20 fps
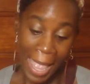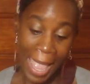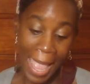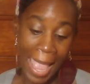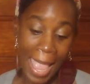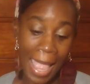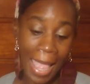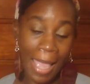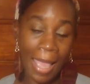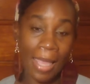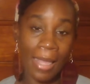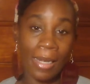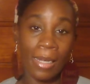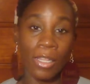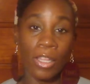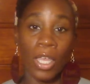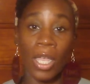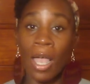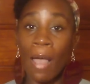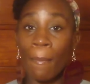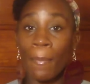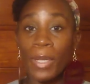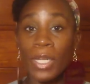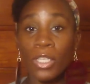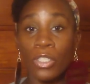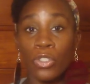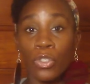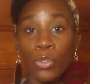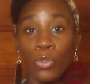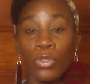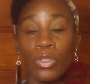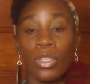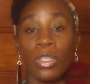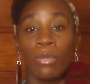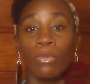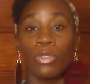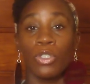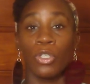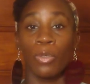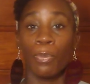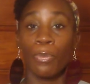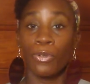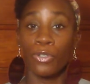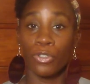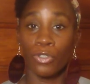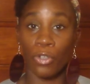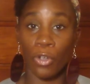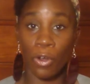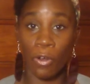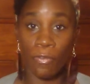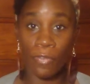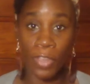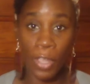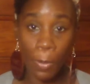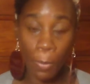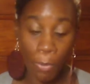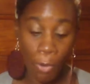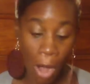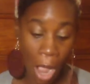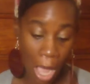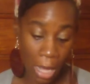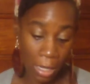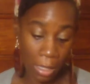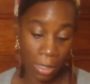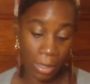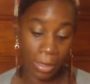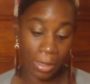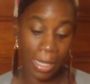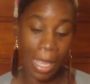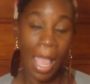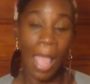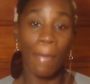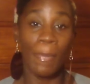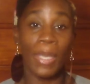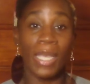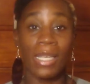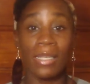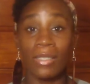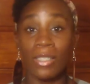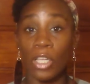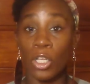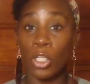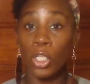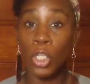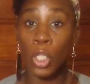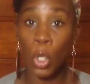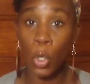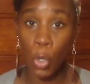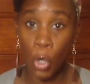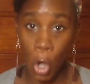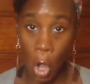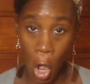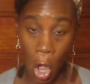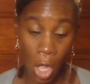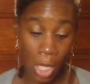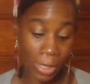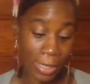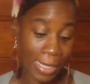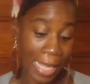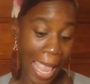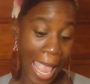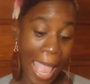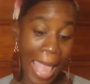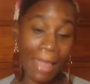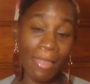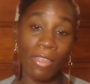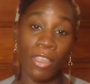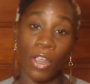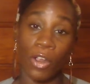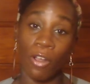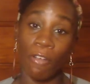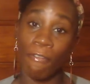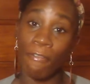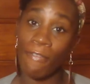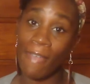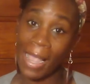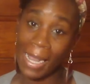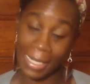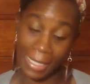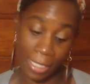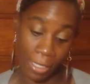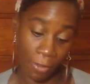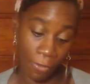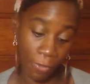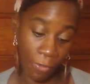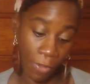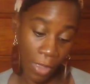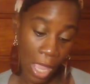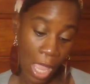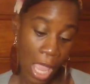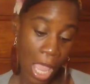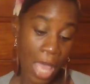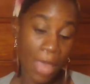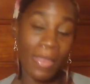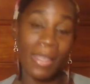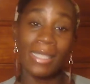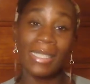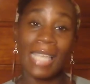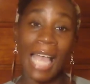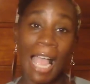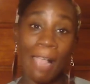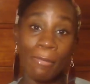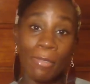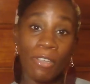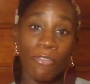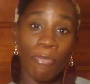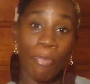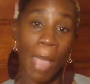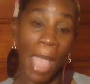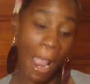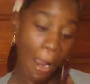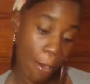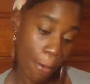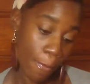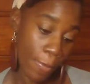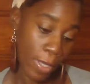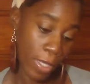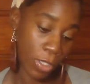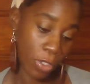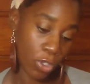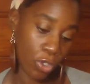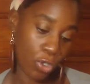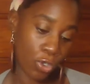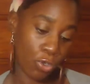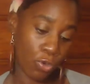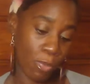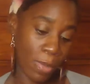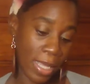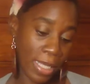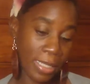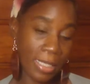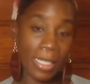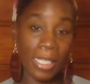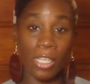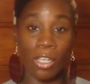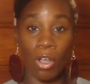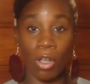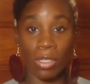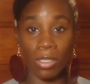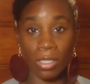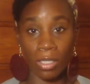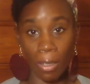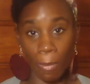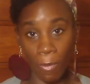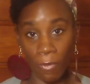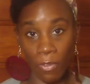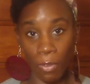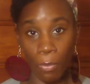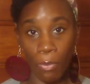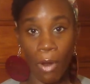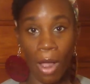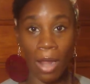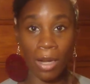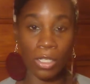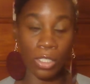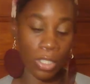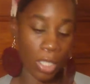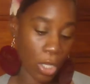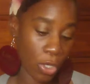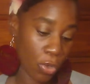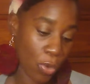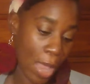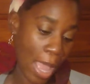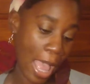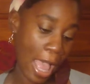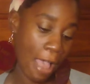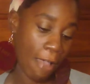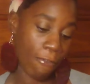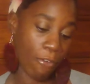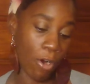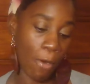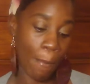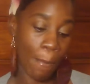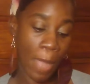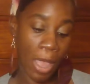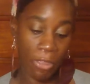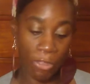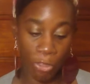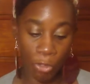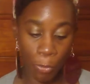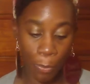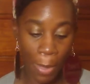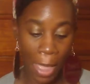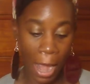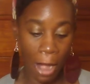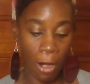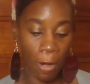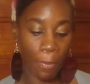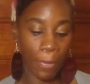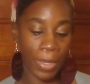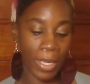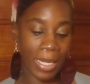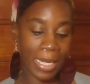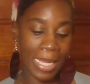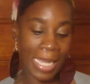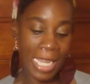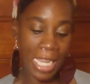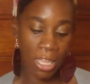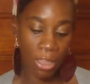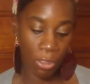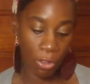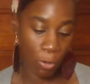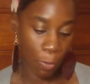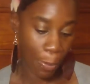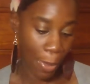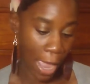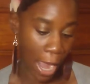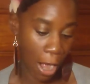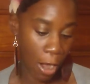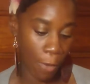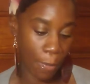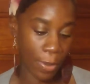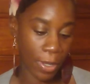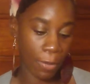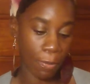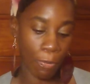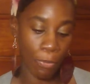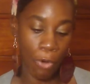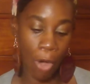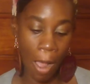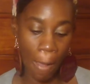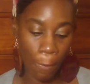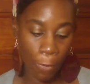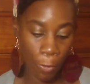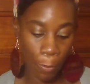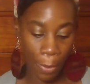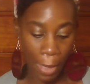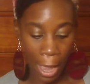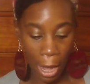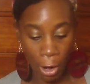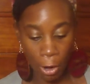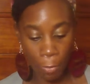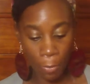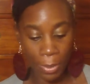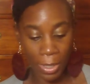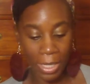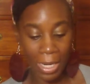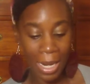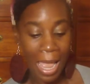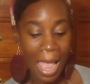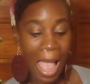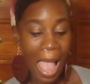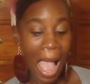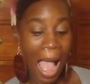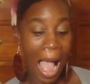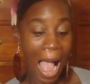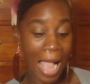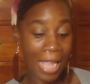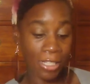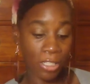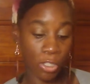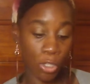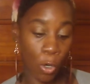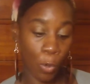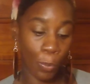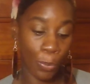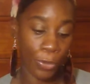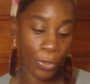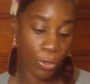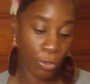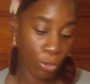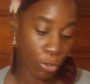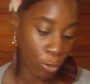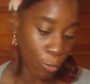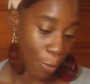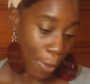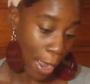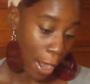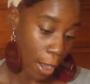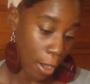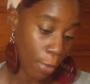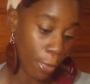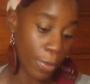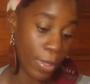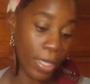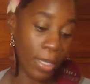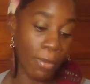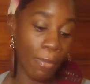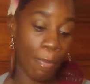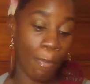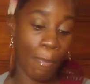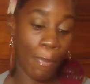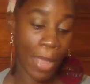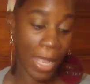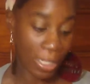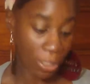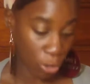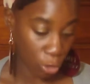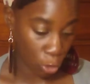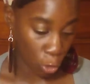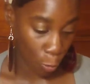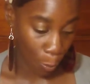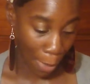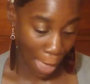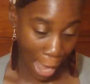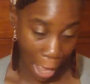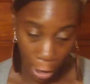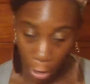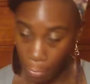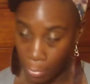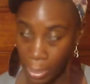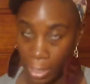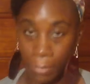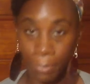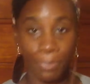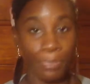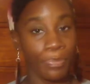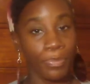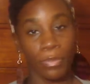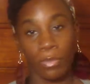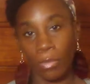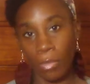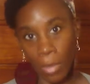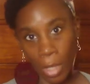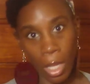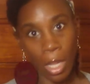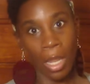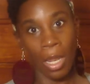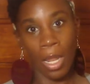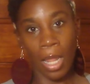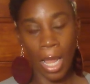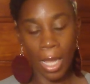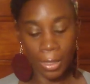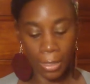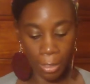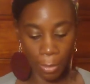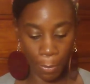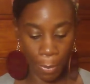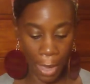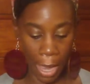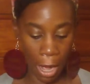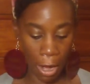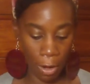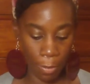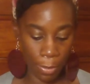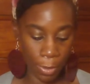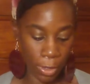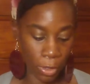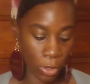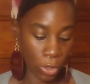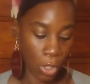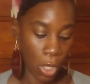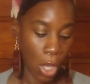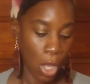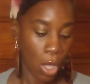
And the companies use them to preserve their products because they're low cost and they're effective. The types of parabens you may see on some of the products that you have are methylparaben, ethylparaben, propylparaben, isobutylparaben, benzylparaben, lots of parabens.